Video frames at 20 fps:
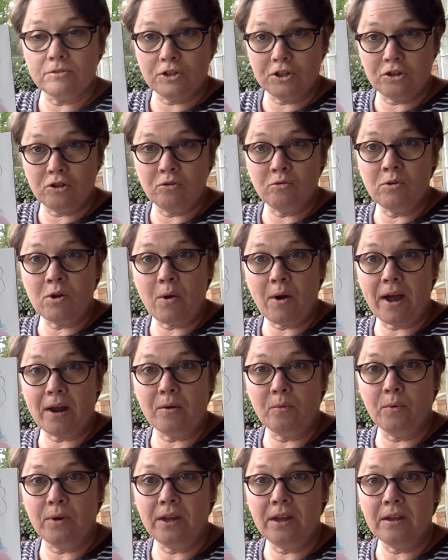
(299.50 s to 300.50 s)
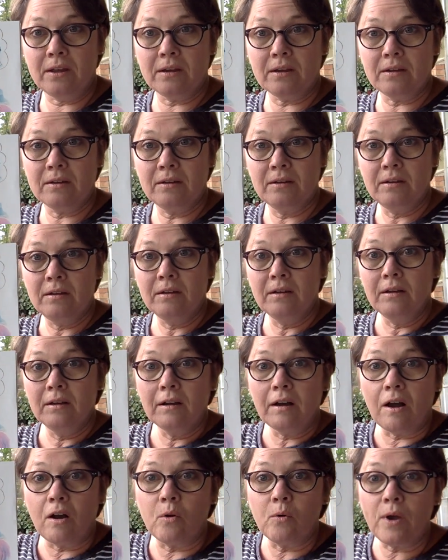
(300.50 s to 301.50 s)
Do you know how to wink?
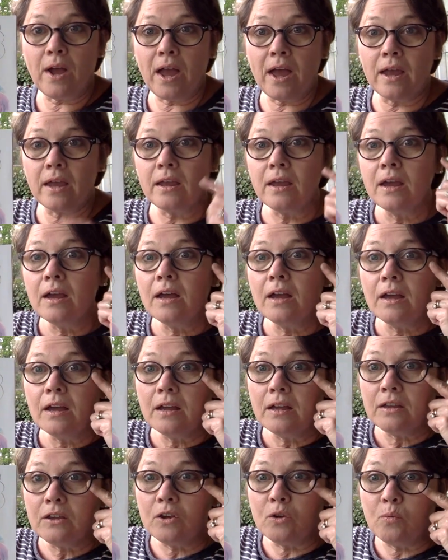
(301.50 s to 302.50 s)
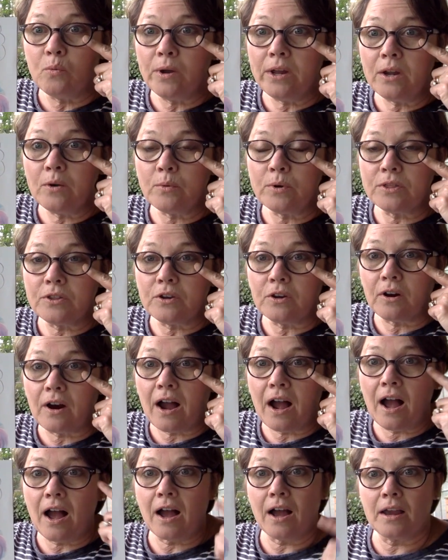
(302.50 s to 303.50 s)
Okay, you wink with your
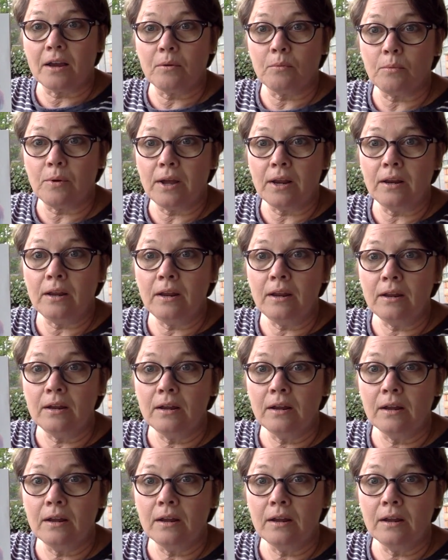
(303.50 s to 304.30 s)
eye. Ready?